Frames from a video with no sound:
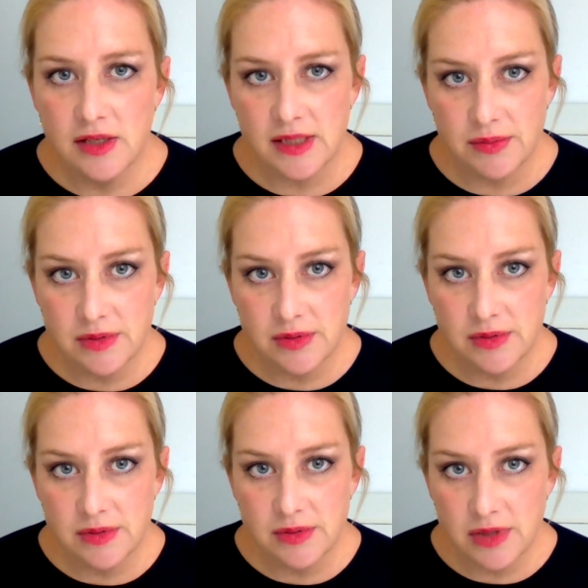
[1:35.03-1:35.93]

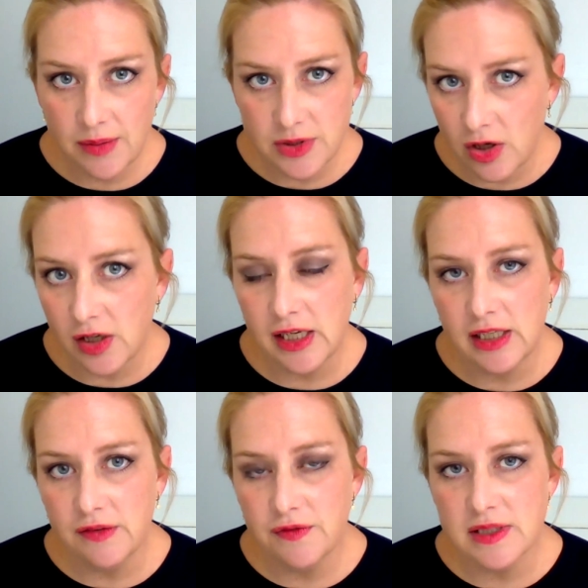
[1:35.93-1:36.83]
sometimes early in
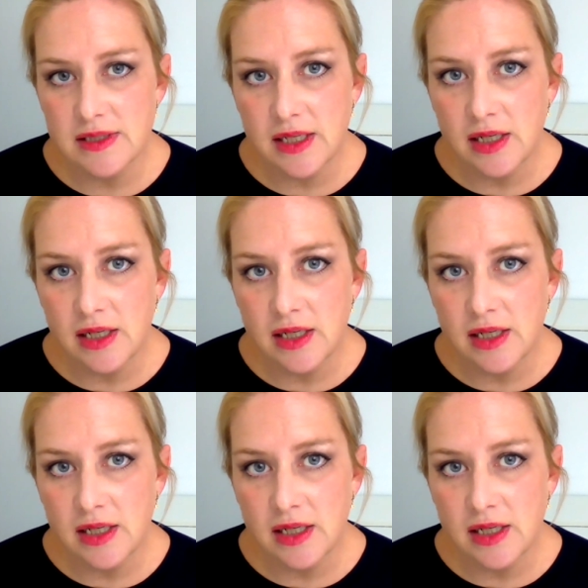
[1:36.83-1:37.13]
infancy,